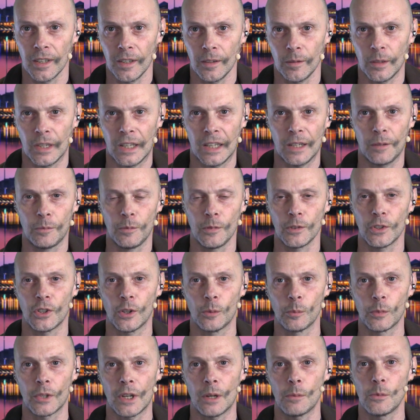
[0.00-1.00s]
well,
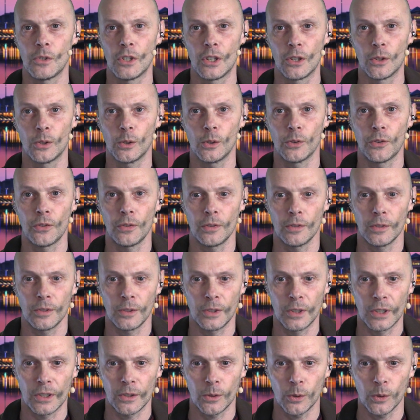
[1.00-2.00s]
sometimes the
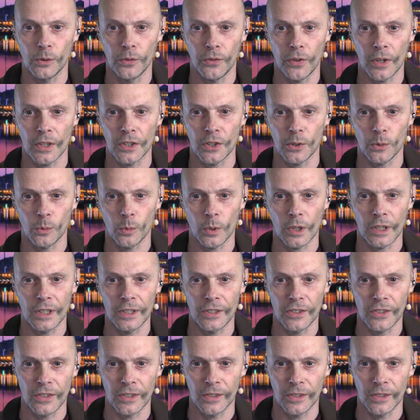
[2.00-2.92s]
old-fashioned way